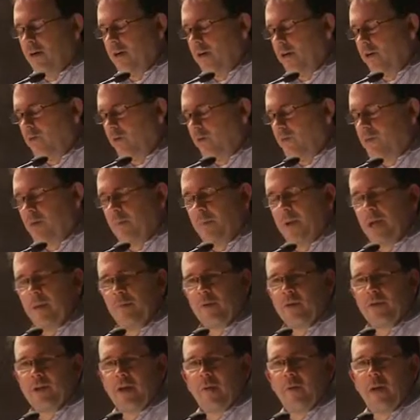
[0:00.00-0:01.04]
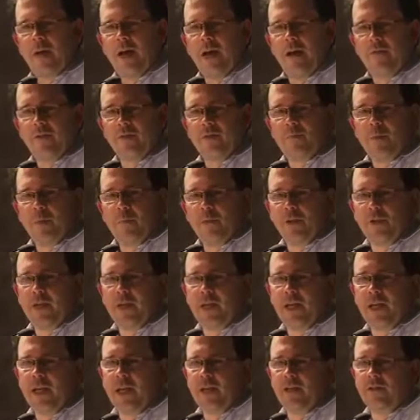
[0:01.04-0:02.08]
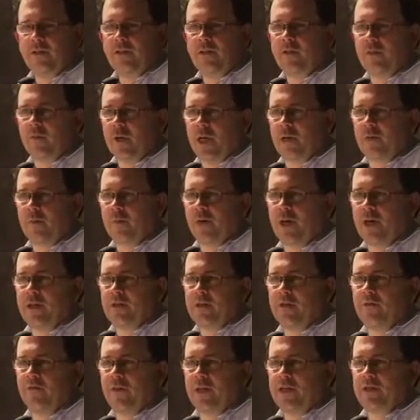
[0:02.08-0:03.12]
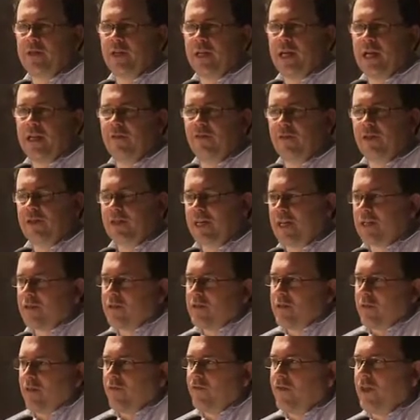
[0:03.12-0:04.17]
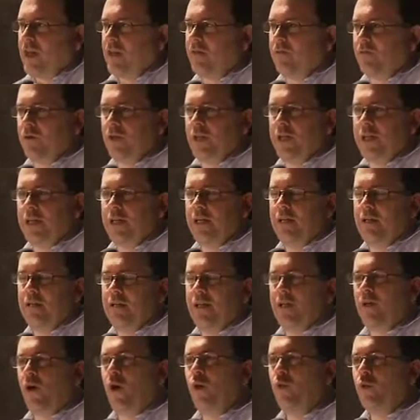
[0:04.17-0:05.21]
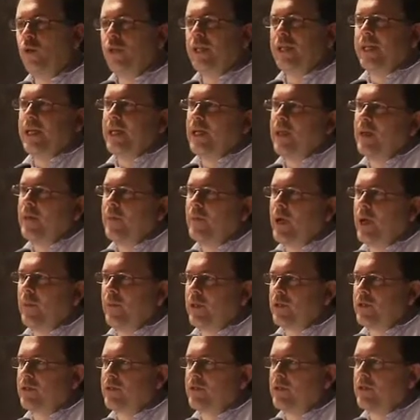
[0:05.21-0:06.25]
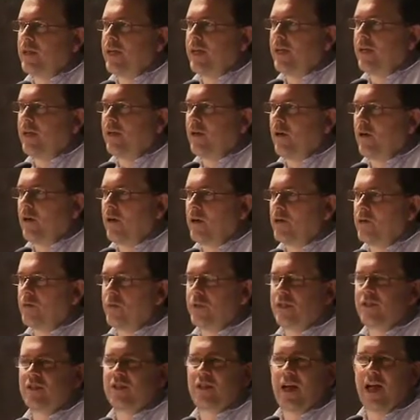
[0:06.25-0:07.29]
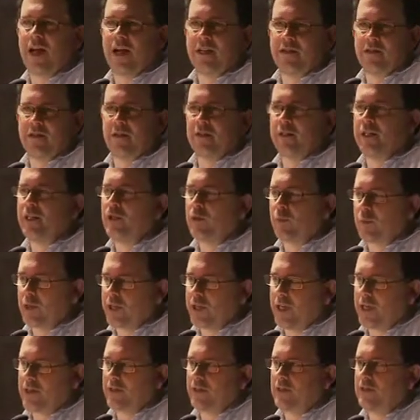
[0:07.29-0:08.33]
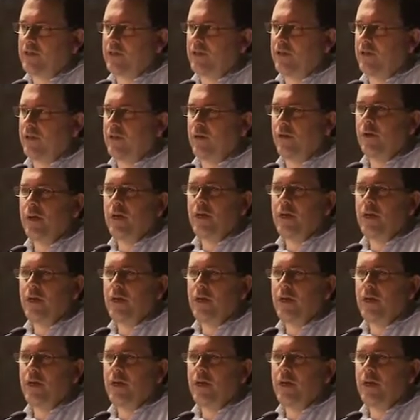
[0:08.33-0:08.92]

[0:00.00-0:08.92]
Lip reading: groups of papers that we have has people dedicated to doing enterprise and investigative because that's stuff that really not only papers like ours with the size and the legal protections can do,